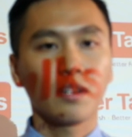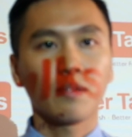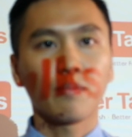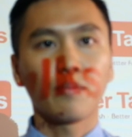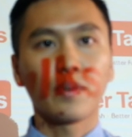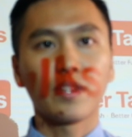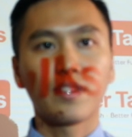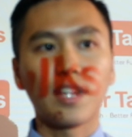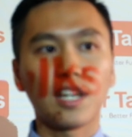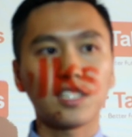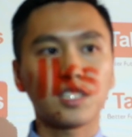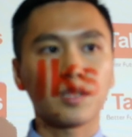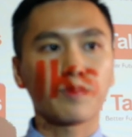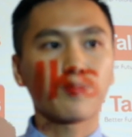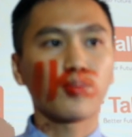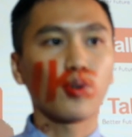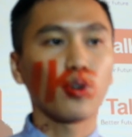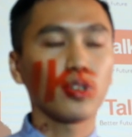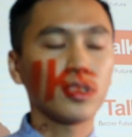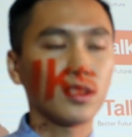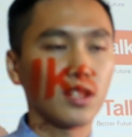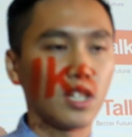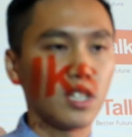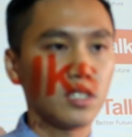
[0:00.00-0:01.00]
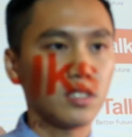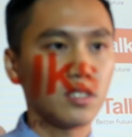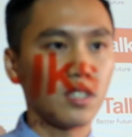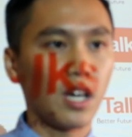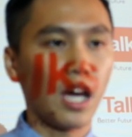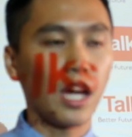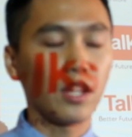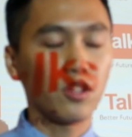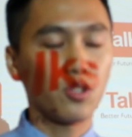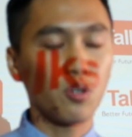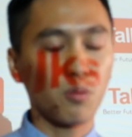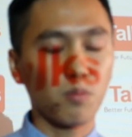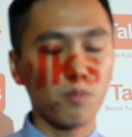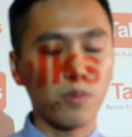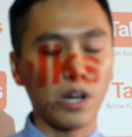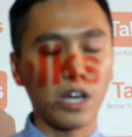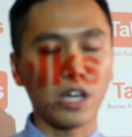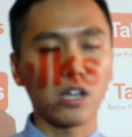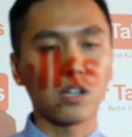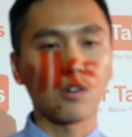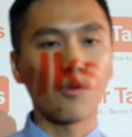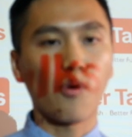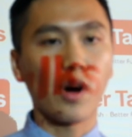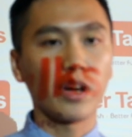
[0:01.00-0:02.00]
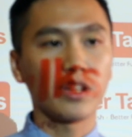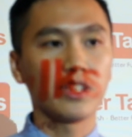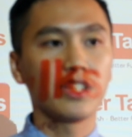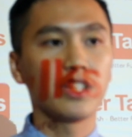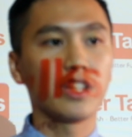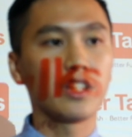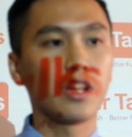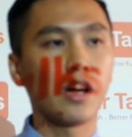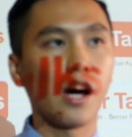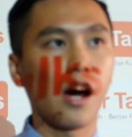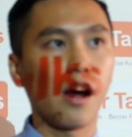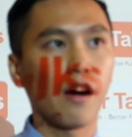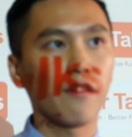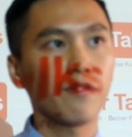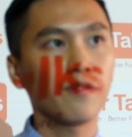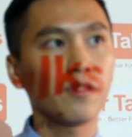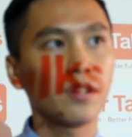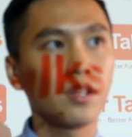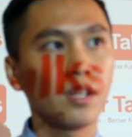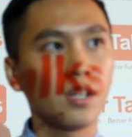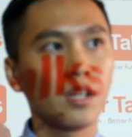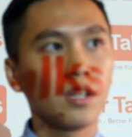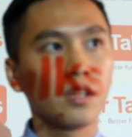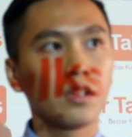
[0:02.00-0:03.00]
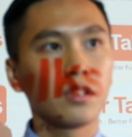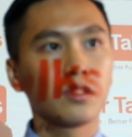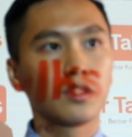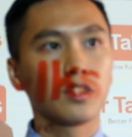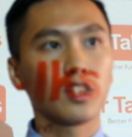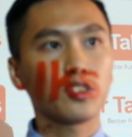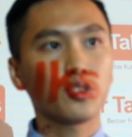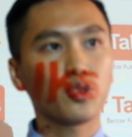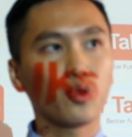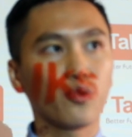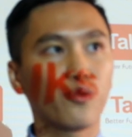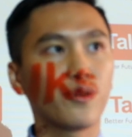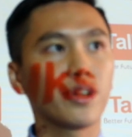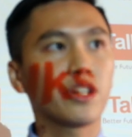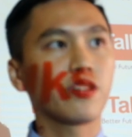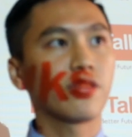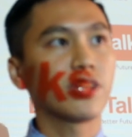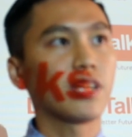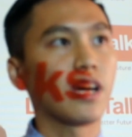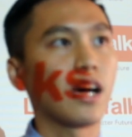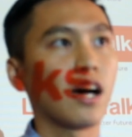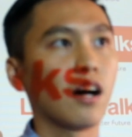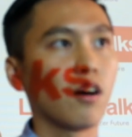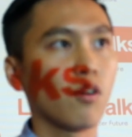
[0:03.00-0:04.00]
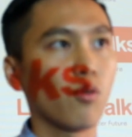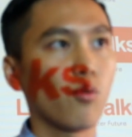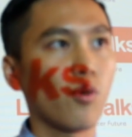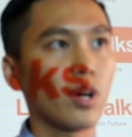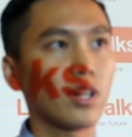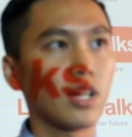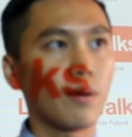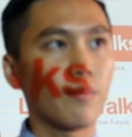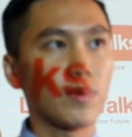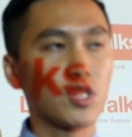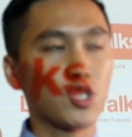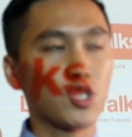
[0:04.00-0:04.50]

But that's a process I took like 1 year and a half just to figuring out what are my